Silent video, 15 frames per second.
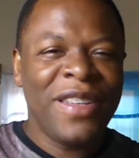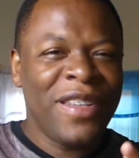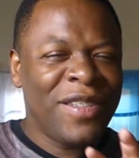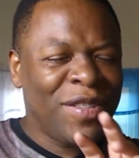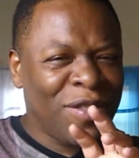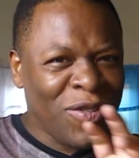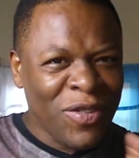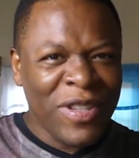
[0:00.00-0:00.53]
It's
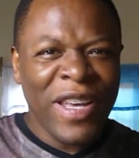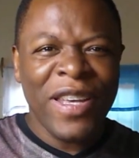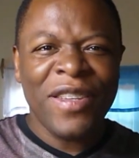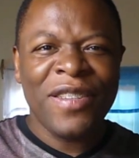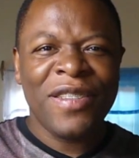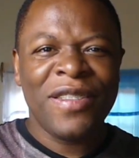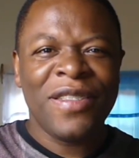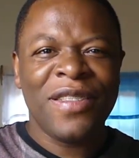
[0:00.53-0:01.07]
so
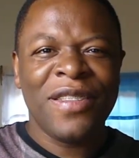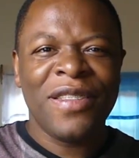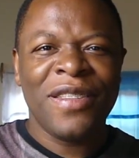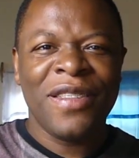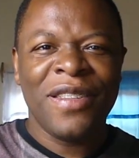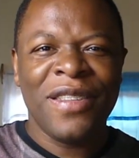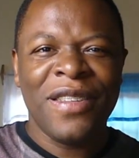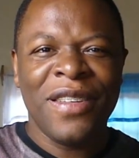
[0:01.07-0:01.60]
nice.
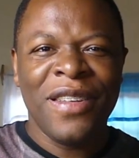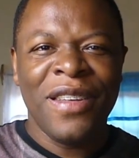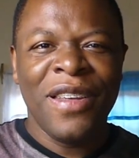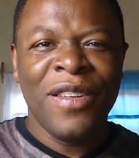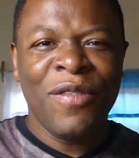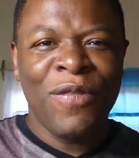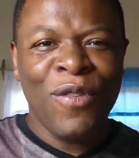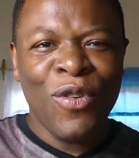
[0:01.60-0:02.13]

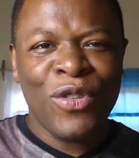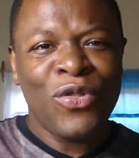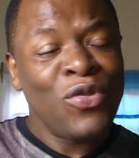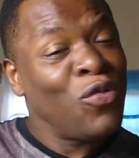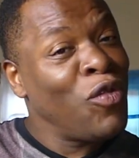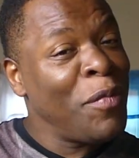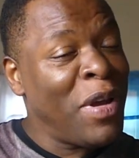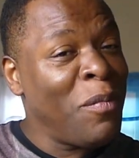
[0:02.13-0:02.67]

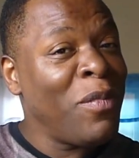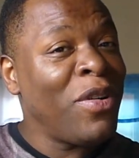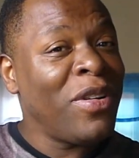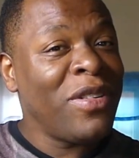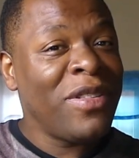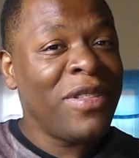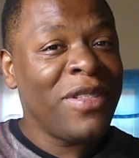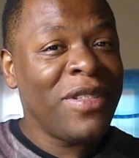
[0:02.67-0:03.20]
Folks,
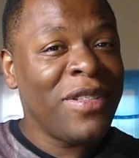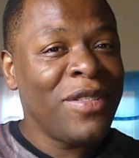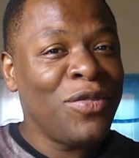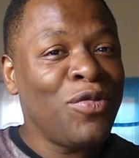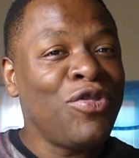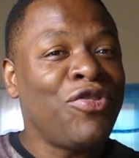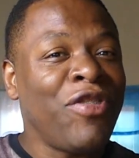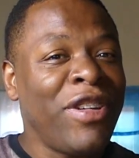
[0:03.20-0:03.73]
remember
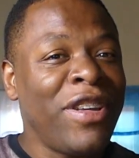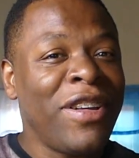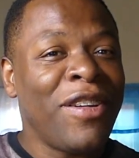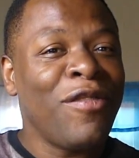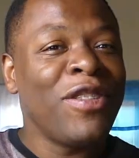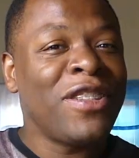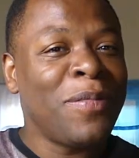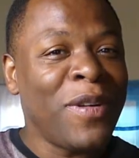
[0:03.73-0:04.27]
to drink
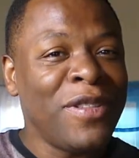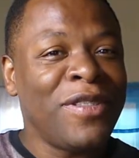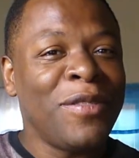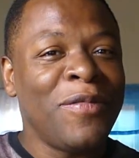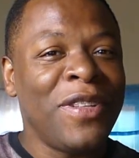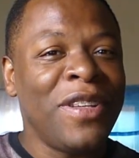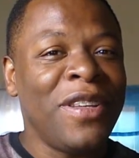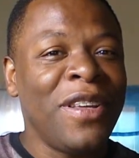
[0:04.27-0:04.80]

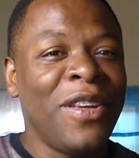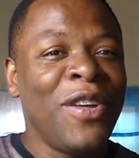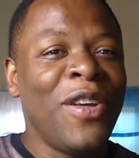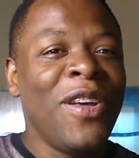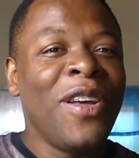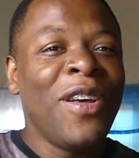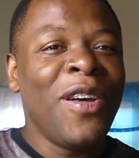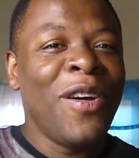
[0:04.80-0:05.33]
responsibly
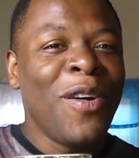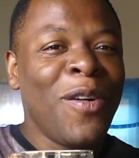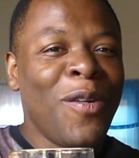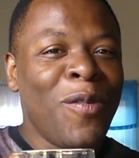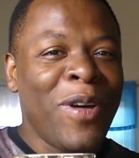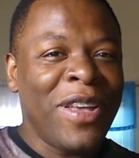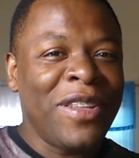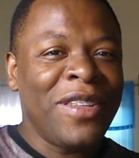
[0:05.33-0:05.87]

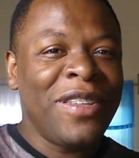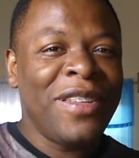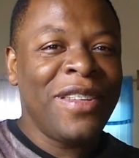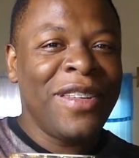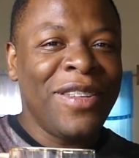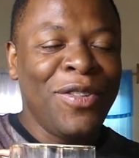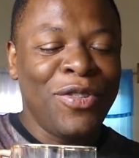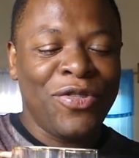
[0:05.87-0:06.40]
when
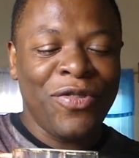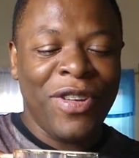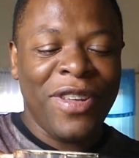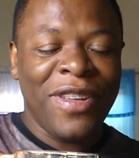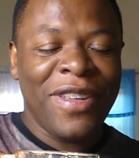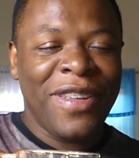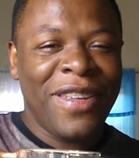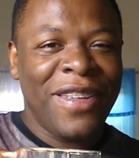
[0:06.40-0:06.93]
you
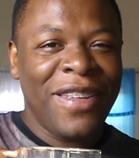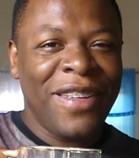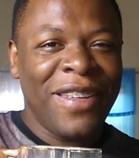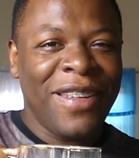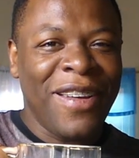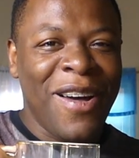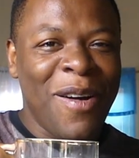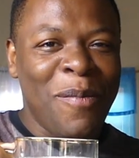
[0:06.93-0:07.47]
drink
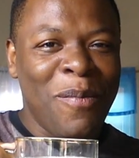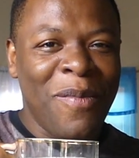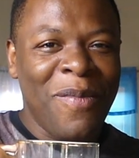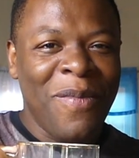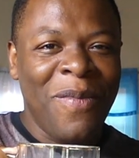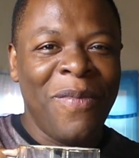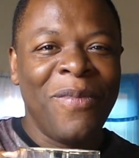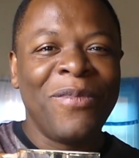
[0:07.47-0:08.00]

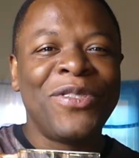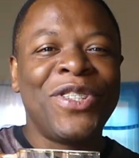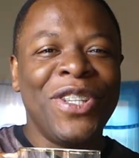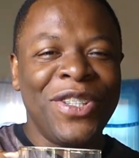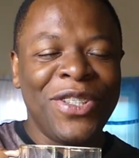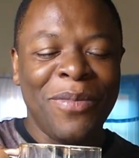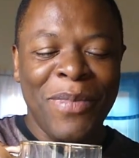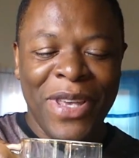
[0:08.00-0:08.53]

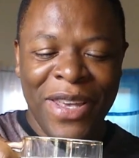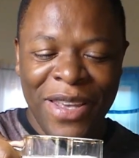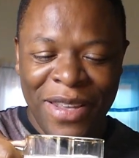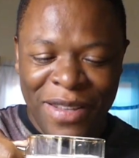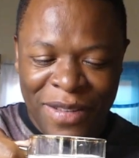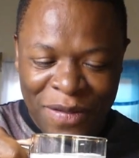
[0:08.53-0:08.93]
ginger beer.